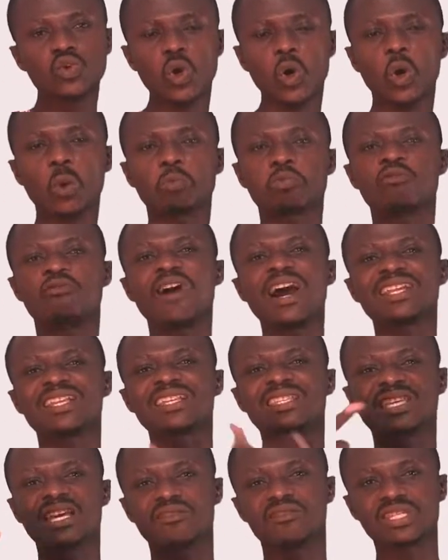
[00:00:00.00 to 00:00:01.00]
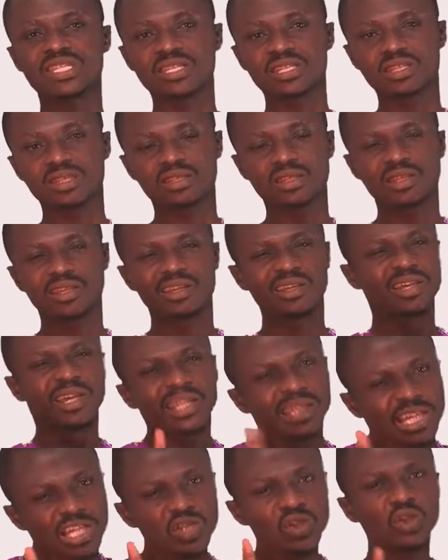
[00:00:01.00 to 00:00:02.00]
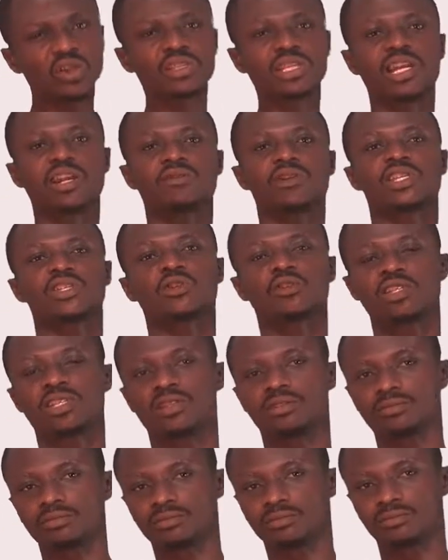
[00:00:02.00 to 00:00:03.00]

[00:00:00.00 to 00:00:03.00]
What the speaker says: or providing services, it is not a resource.